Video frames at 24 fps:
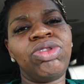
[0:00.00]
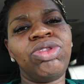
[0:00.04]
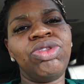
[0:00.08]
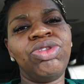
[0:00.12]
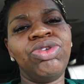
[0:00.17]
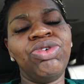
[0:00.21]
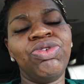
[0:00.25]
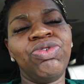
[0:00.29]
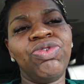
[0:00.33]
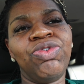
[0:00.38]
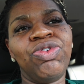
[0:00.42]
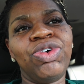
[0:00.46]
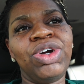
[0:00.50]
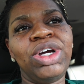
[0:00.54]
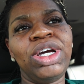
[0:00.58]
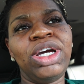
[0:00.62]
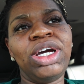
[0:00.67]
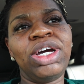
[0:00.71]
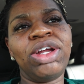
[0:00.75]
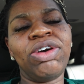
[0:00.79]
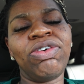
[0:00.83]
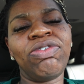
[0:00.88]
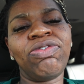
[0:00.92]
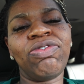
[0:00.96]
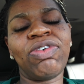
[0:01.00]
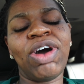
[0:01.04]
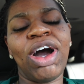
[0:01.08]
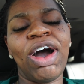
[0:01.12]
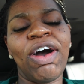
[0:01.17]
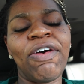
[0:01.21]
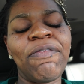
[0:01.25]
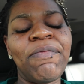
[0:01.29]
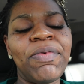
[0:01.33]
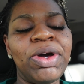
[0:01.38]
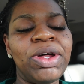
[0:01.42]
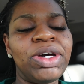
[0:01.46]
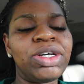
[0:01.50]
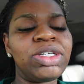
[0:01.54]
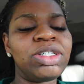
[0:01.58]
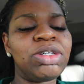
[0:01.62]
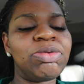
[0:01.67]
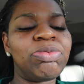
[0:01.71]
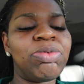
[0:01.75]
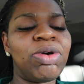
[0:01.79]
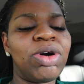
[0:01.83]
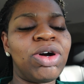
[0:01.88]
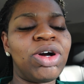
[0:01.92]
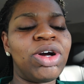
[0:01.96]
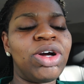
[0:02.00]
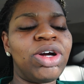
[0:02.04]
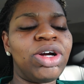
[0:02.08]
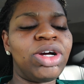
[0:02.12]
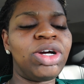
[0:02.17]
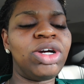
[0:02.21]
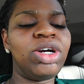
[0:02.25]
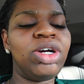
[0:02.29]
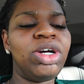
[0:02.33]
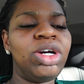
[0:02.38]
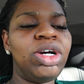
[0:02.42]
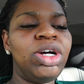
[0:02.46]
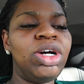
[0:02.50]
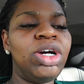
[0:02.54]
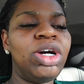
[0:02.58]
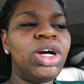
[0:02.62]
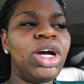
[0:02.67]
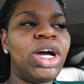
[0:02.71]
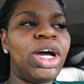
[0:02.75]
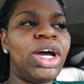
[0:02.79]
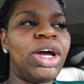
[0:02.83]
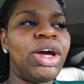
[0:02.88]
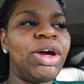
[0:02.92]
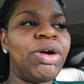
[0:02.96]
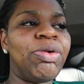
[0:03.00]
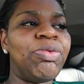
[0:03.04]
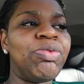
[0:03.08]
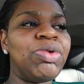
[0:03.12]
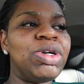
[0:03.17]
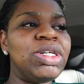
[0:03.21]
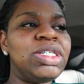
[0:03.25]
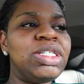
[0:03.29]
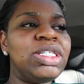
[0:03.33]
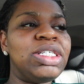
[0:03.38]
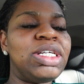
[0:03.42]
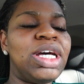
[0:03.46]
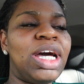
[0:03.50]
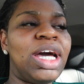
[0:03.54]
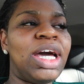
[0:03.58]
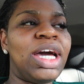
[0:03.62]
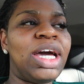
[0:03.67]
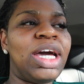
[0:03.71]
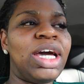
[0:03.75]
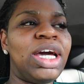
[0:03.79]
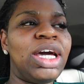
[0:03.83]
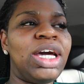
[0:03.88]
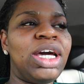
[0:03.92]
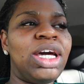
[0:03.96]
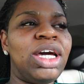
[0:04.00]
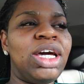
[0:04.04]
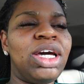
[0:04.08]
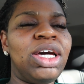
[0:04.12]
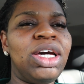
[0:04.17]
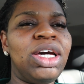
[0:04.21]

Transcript: 3 to 5 minutes apart, and we stay